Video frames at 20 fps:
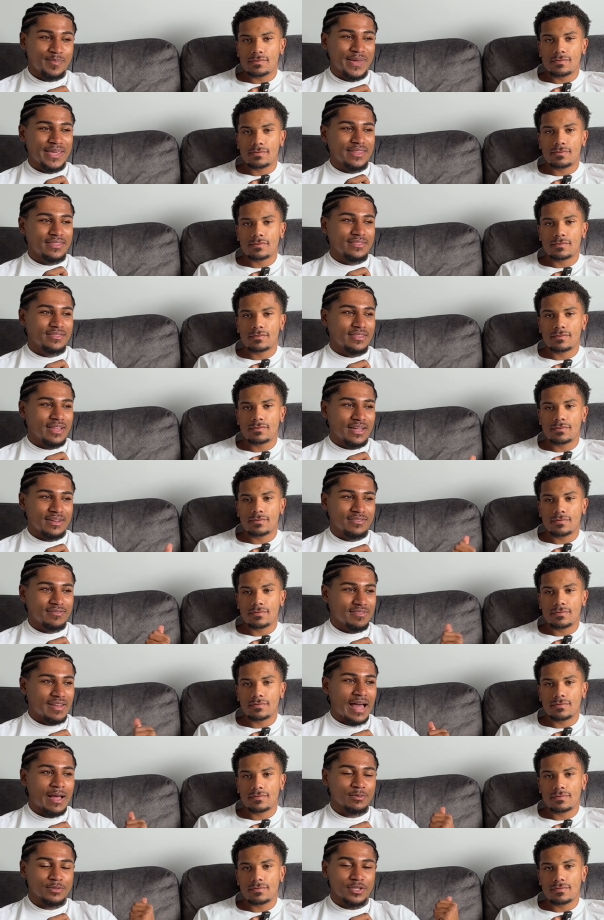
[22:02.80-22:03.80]
Speaker 1: beat, I'd
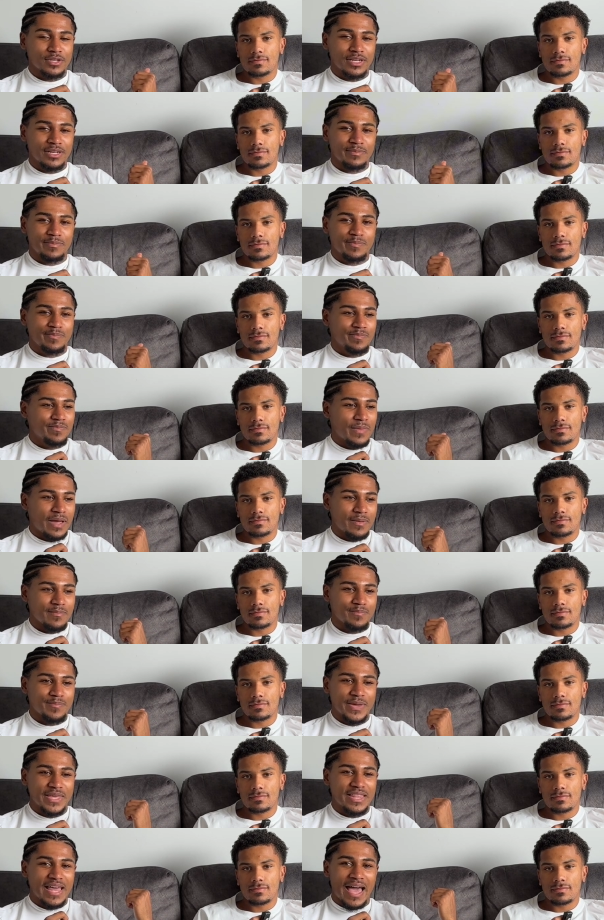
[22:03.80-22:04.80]
absolutely like
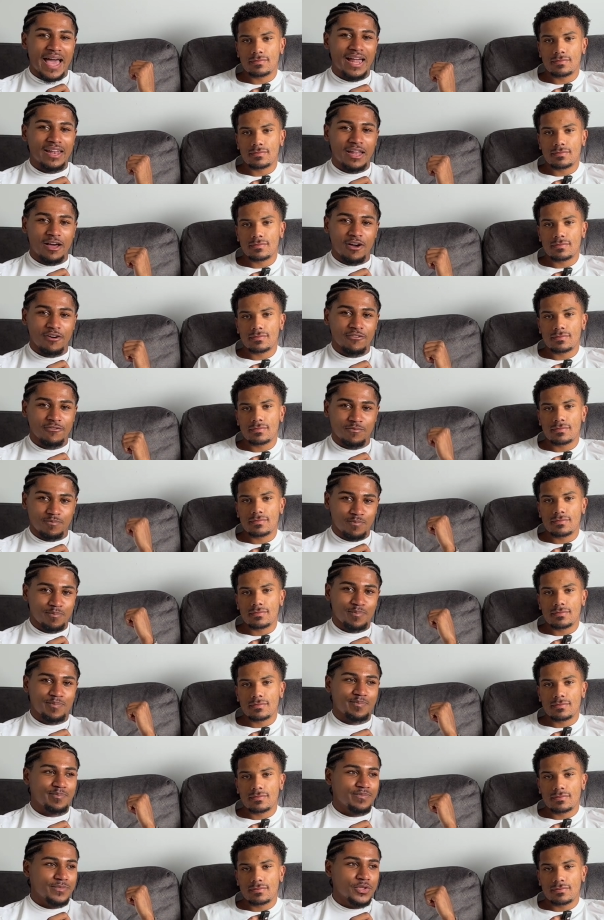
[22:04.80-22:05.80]
beat the hell out of
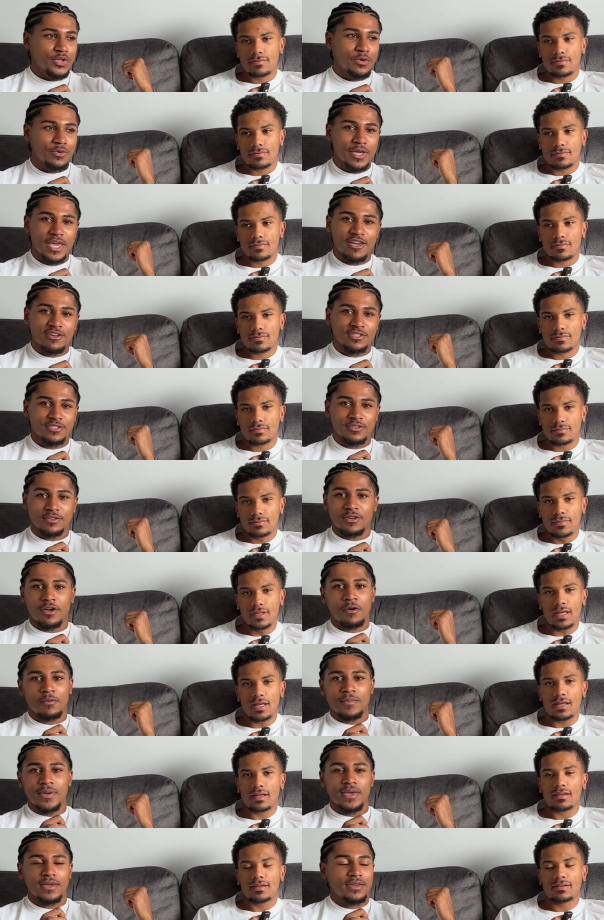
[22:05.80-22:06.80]
two years ago
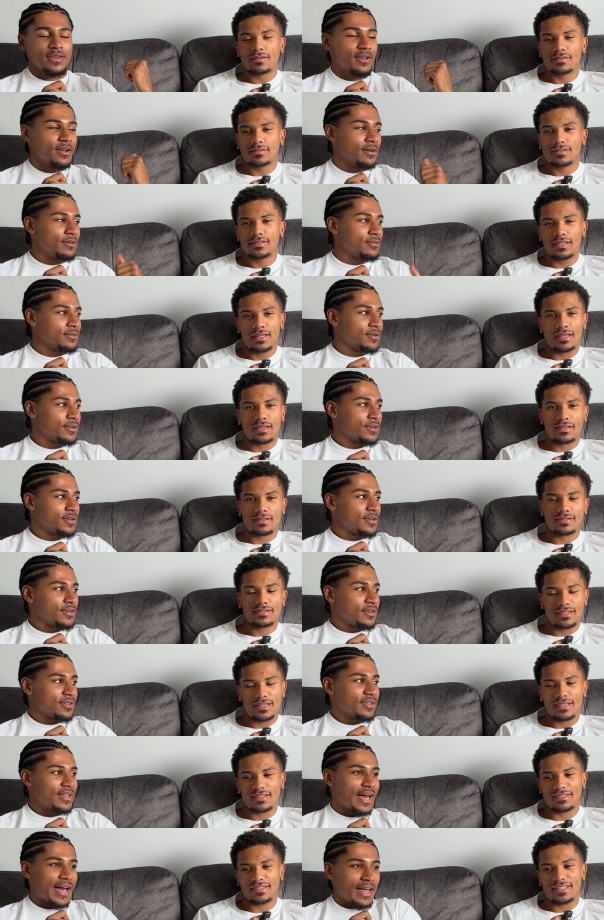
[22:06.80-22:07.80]
yeah. me. You know. Yeah,
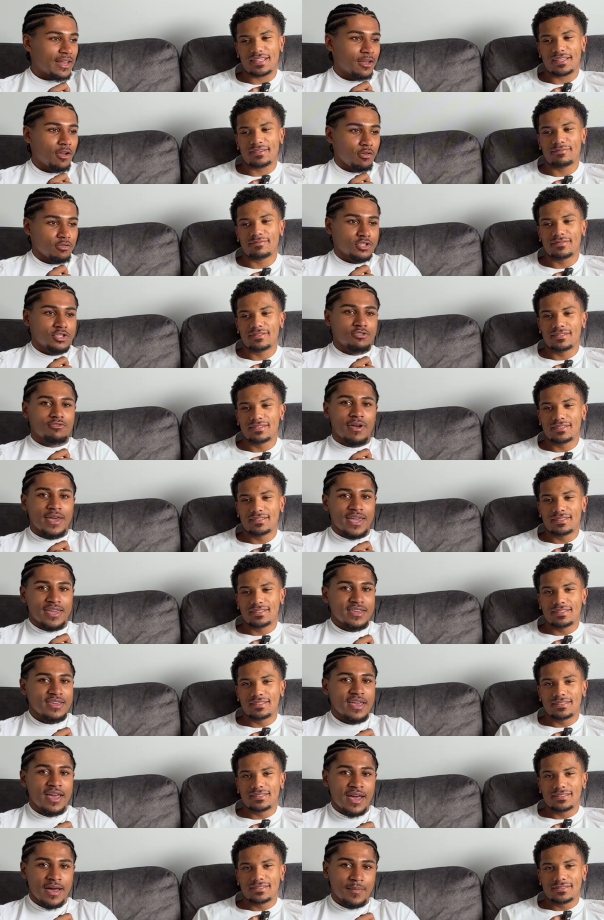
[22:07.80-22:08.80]
yeah. Like, I looked great,
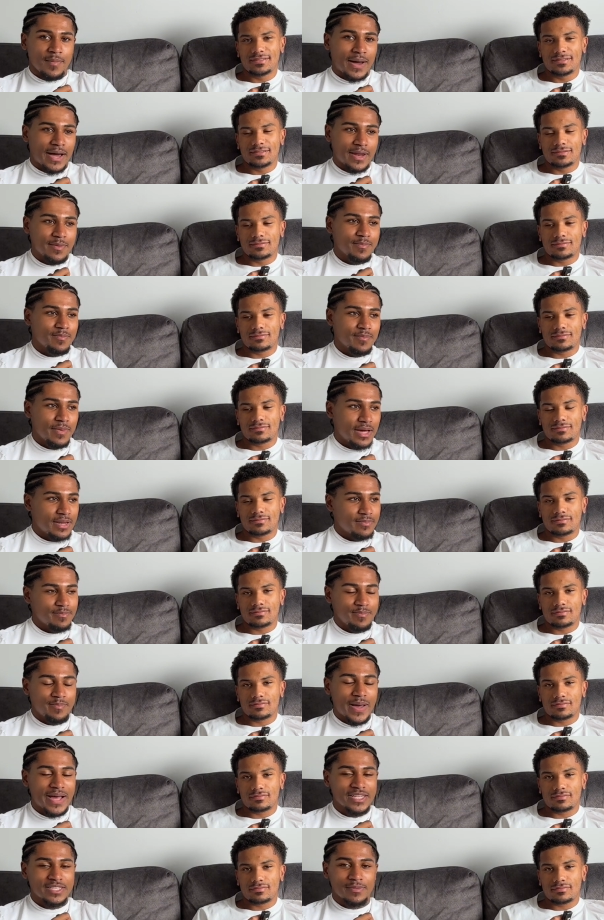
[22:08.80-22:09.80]
yeah, but I'd, I'd
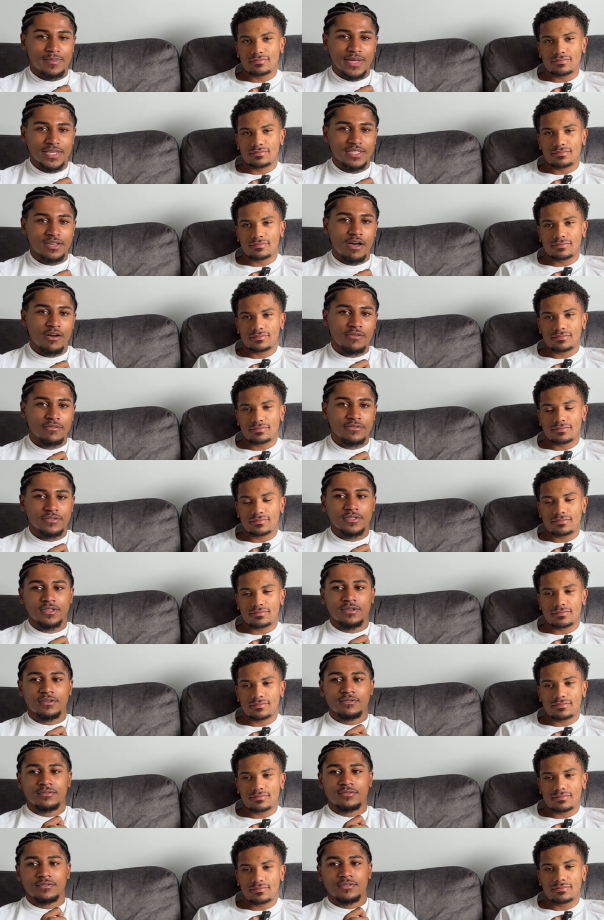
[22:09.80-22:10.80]
batter myself.
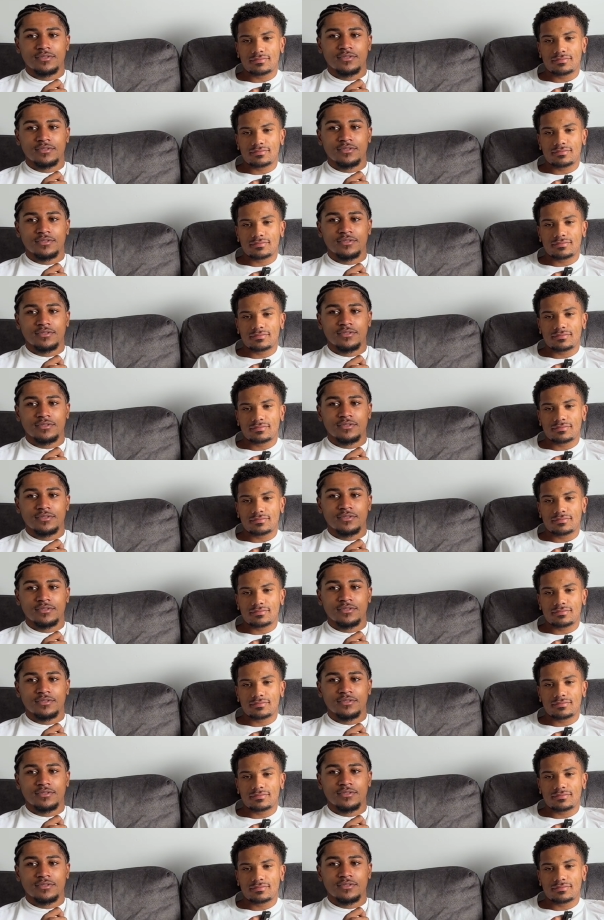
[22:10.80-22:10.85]
So